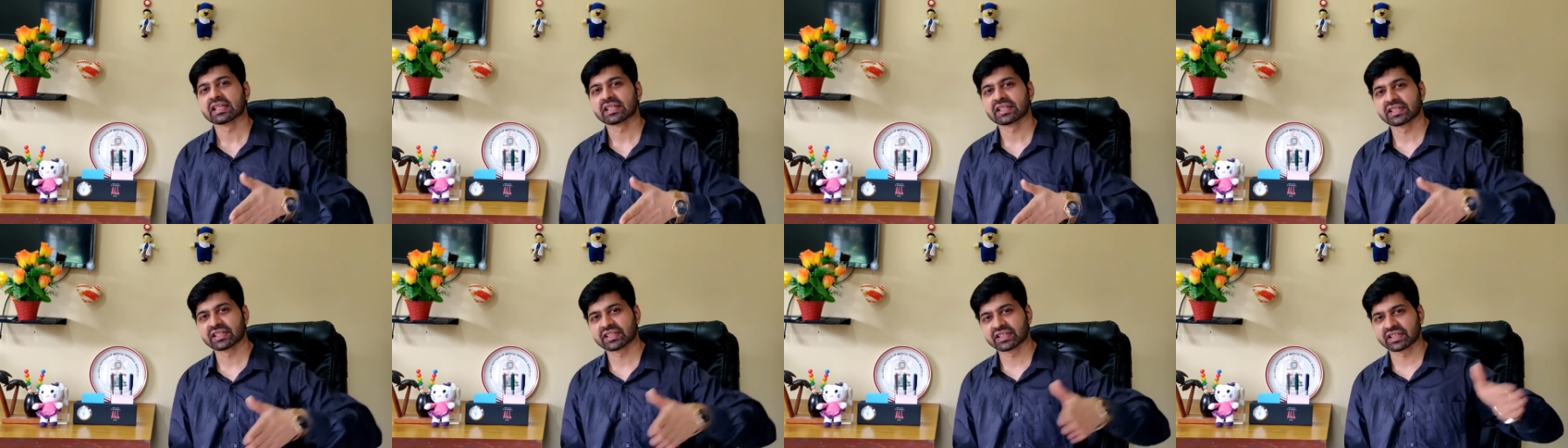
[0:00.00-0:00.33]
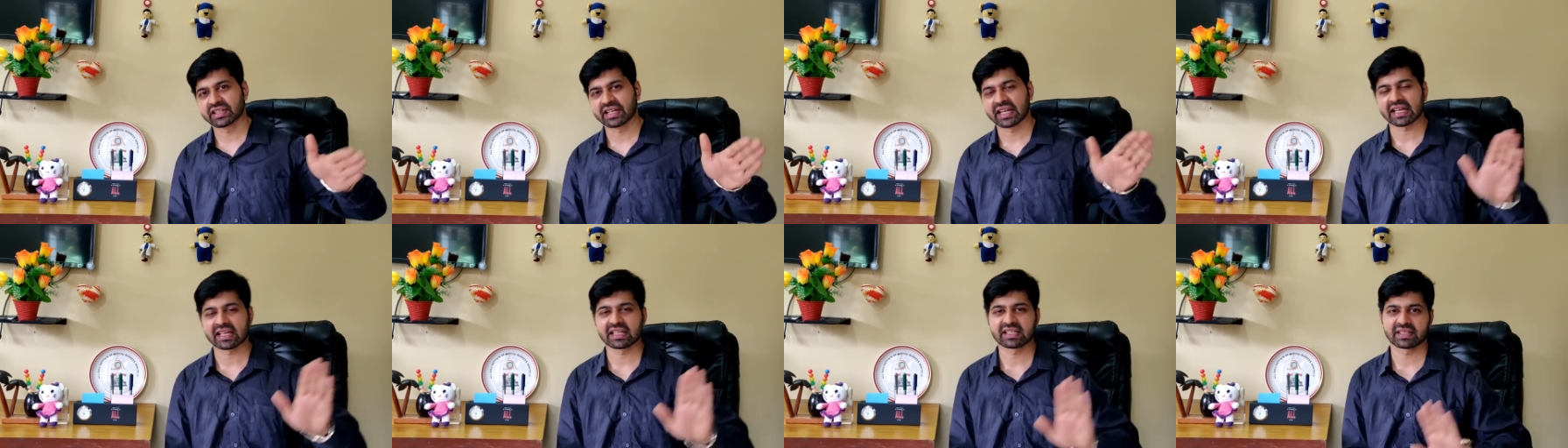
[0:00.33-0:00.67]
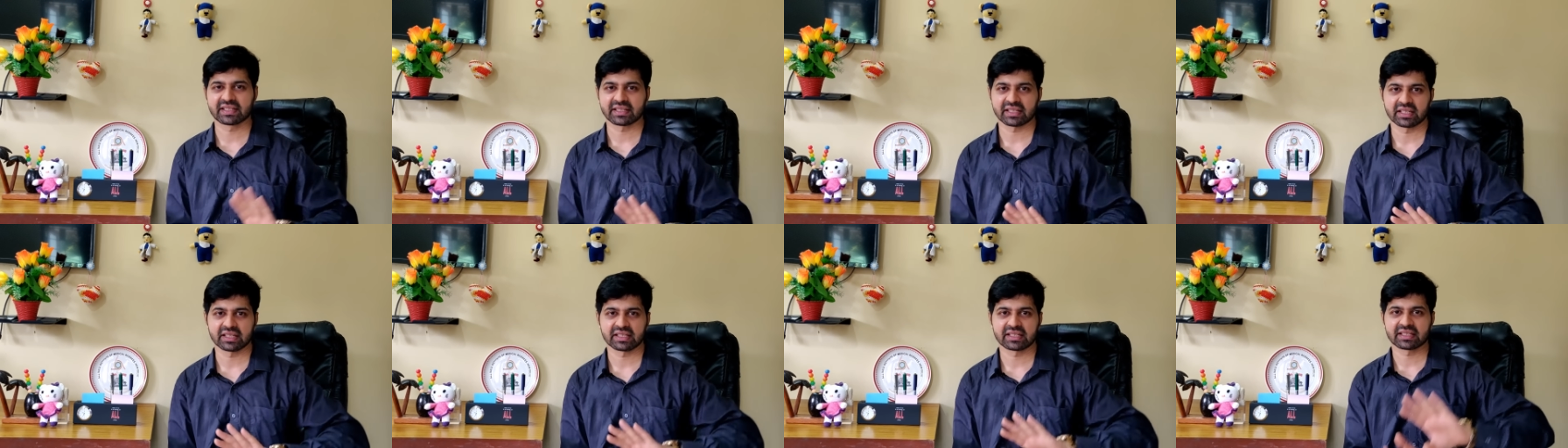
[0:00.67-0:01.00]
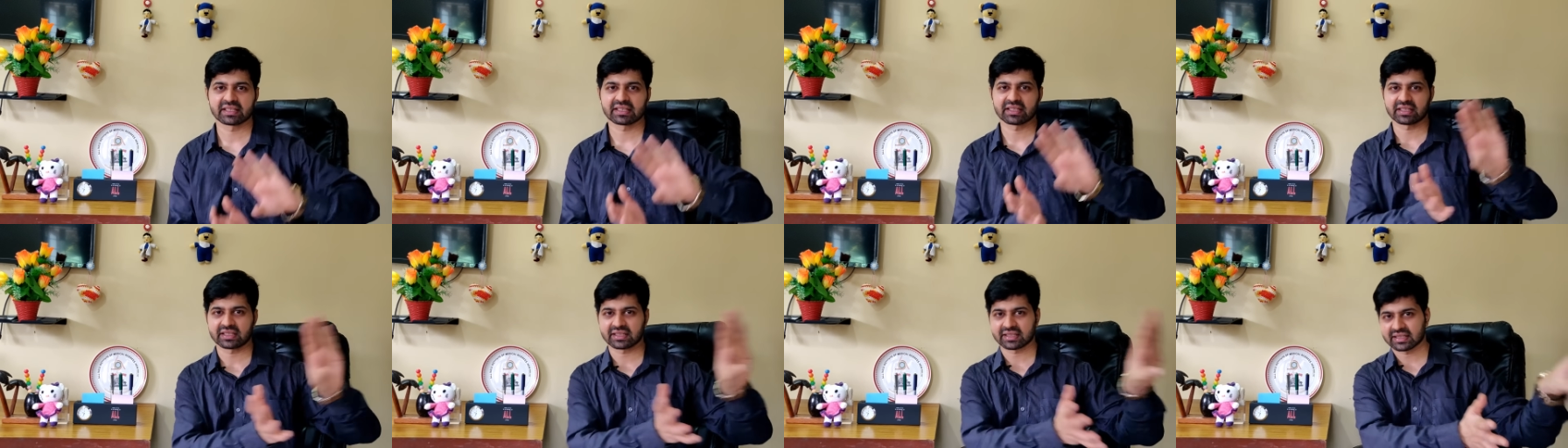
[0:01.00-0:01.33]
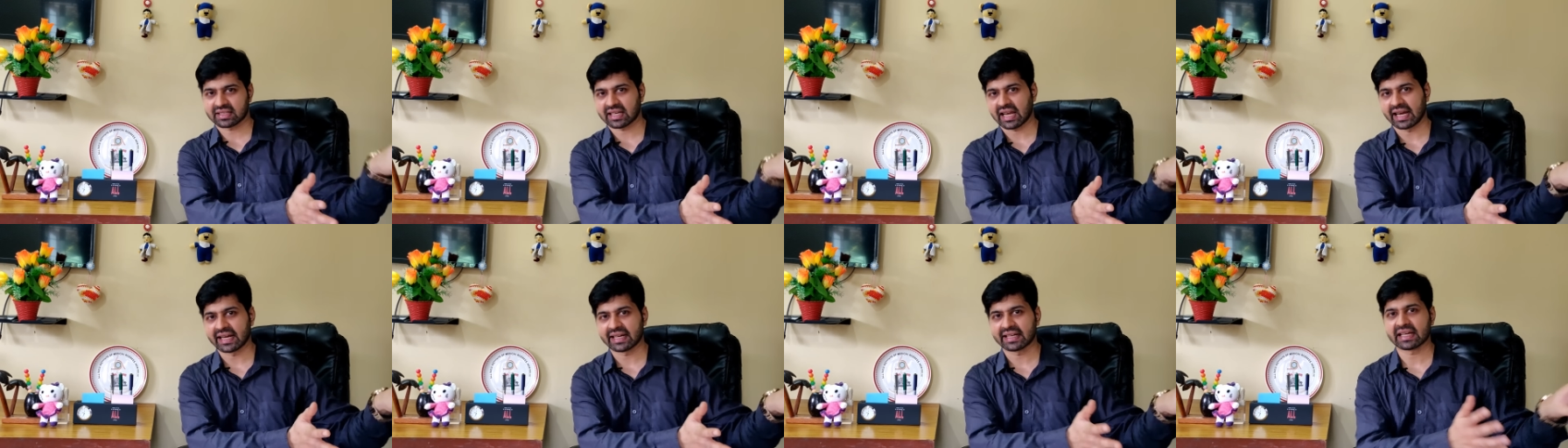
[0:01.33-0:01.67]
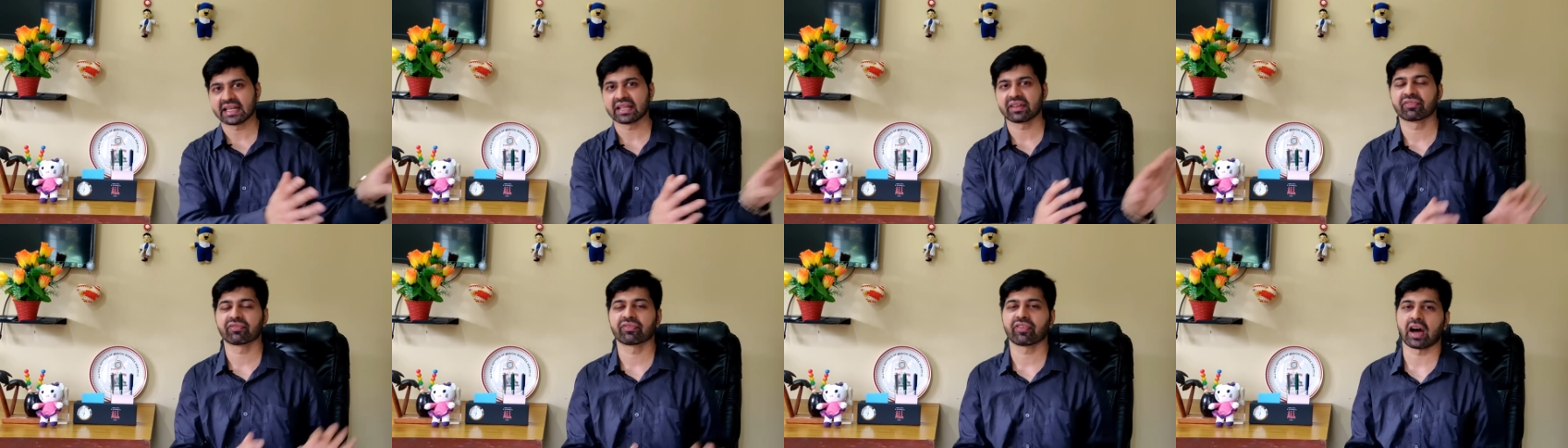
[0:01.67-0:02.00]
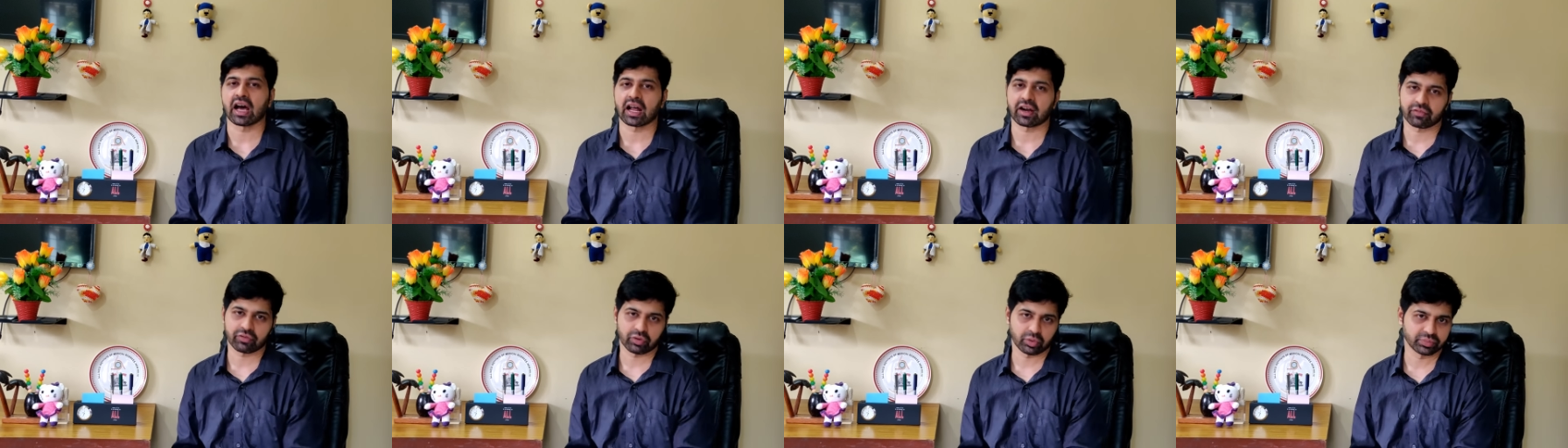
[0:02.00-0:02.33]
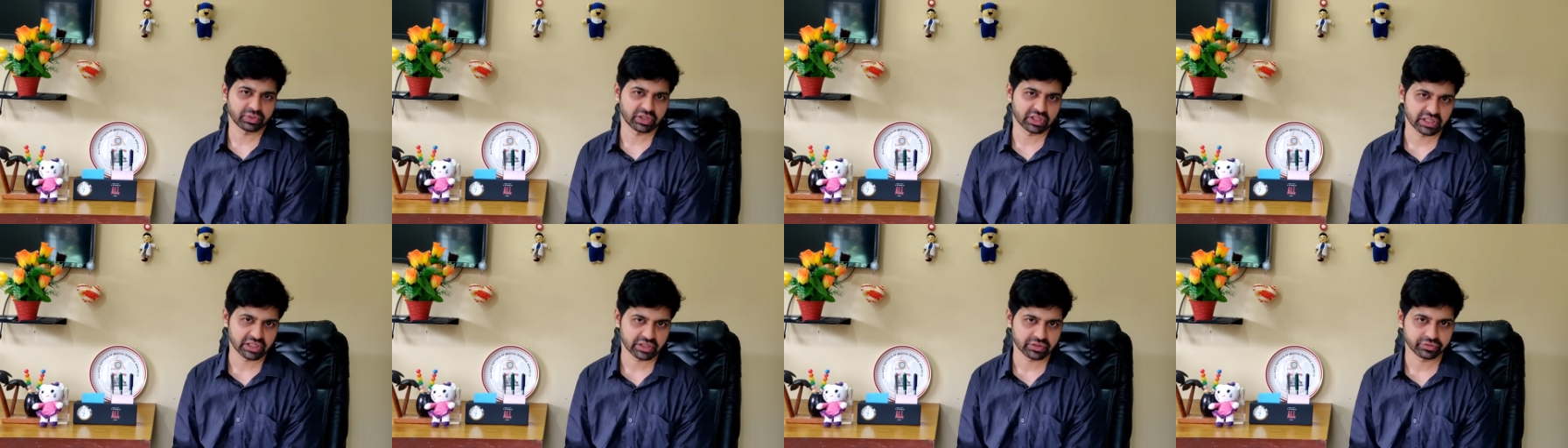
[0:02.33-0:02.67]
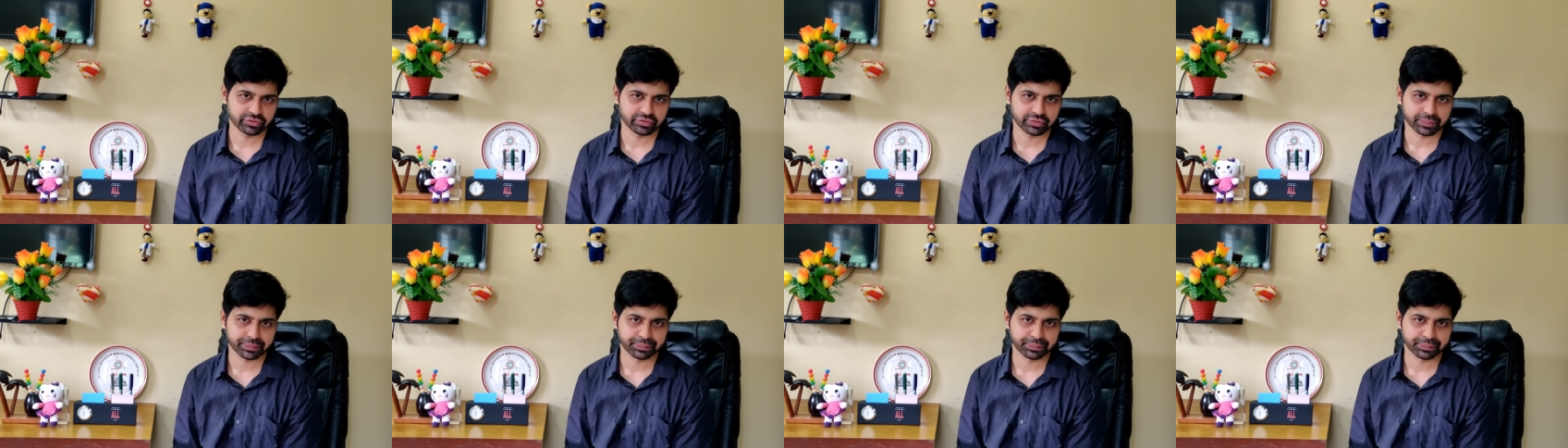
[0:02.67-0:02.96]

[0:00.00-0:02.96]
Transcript: sticks slightly far from the nerve.